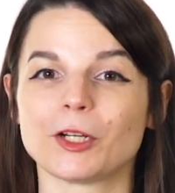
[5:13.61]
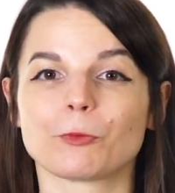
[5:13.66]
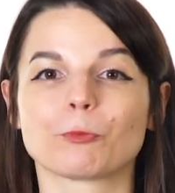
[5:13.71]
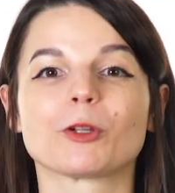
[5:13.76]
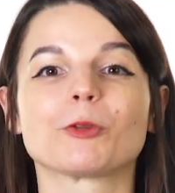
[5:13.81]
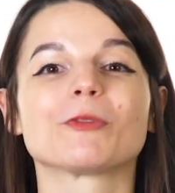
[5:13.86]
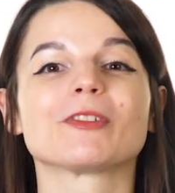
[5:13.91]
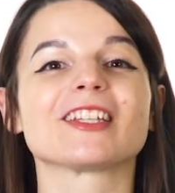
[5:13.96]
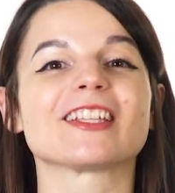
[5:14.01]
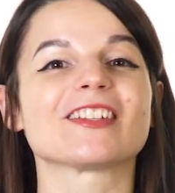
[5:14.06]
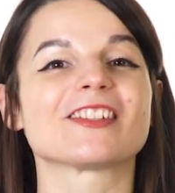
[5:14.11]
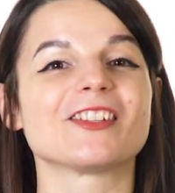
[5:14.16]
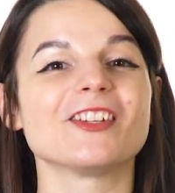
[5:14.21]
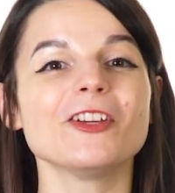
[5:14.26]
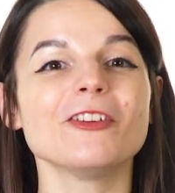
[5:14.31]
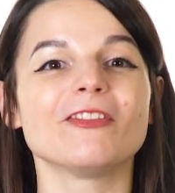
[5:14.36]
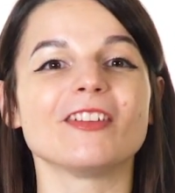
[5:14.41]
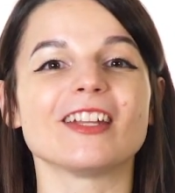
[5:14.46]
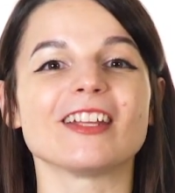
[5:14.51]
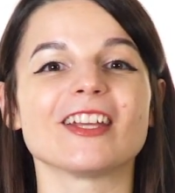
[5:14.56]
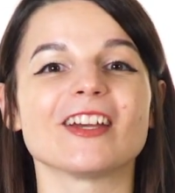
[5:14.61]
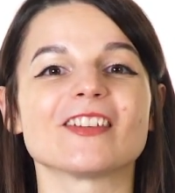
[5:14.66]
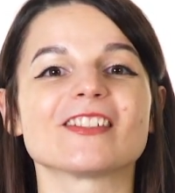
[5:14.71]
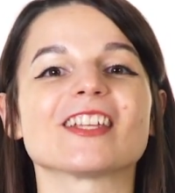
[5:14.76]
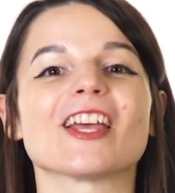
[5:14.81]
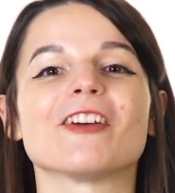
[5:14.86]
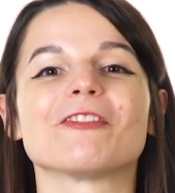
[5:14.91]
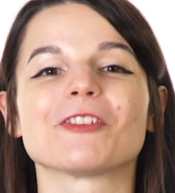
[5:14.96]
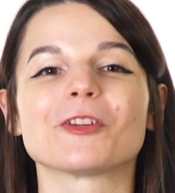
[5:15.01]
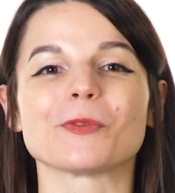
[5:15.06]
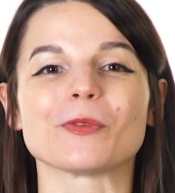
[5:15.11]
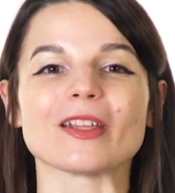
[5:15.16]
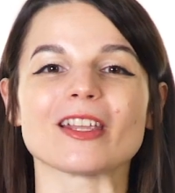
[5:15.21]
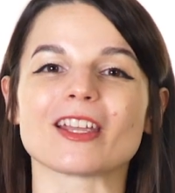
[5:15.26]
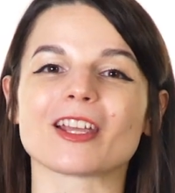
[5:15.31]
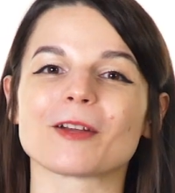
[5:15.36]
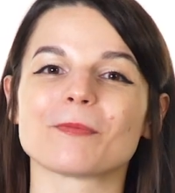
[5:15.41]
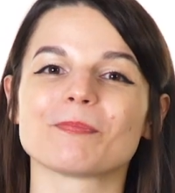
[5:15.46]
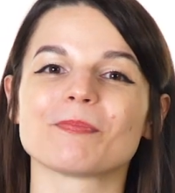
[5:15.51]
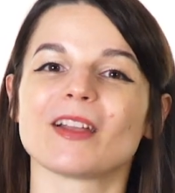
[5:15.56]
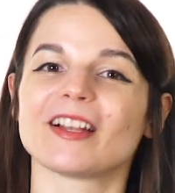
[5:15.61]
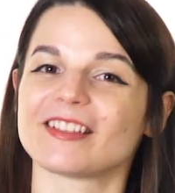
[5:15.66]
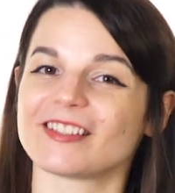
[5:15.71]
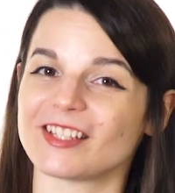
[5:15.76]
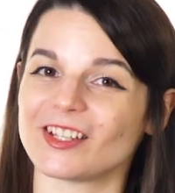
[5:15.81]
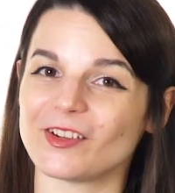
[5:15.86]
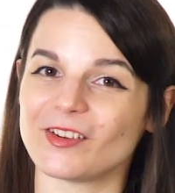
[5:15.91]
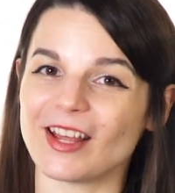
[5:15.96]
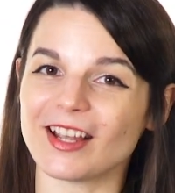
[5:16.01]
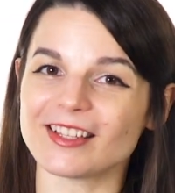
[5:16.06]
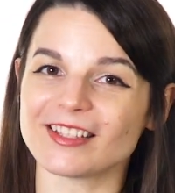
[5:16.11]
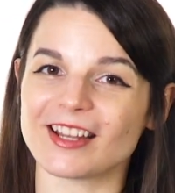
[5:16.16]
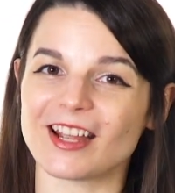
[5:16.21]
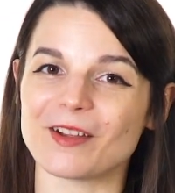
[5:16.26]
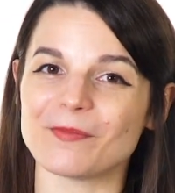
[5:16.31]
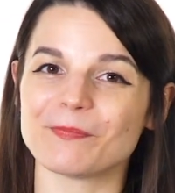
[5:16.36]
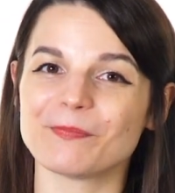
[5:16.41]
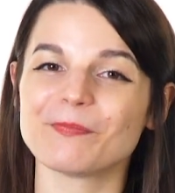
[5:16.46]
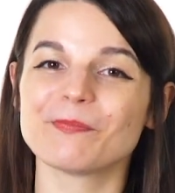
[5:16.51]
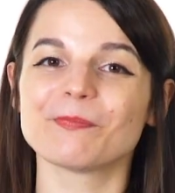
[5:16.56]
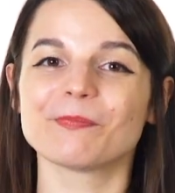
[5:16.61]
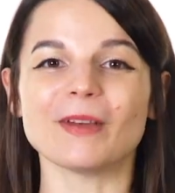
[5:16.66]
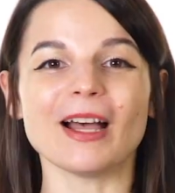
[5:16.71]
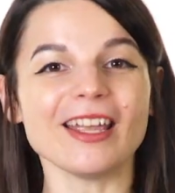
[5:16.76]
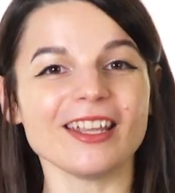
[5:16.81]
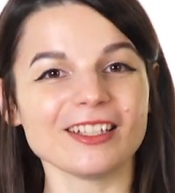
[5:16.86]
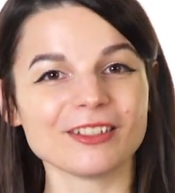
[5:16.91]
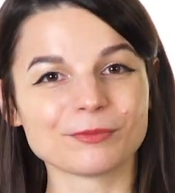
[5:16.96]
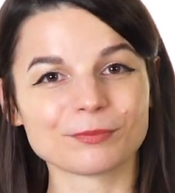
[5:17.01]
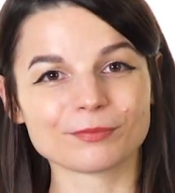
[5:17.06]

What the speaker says: We release new videos every week. I'll see you next time. Bye!